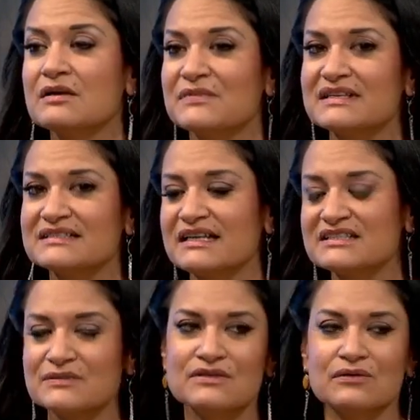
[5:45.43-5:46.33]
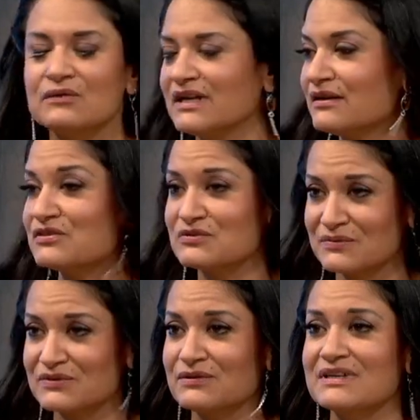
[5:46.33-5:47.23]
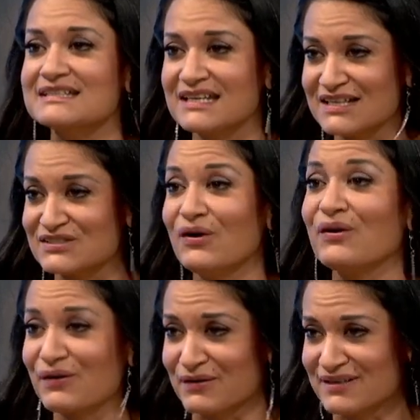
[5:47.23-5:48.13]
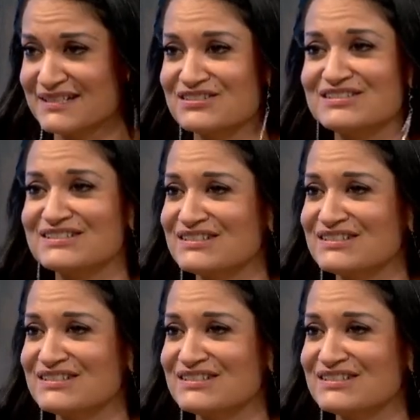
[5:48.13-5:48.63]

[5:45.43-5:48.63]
Because as we know, an entrepreneur, it it's hard. It just,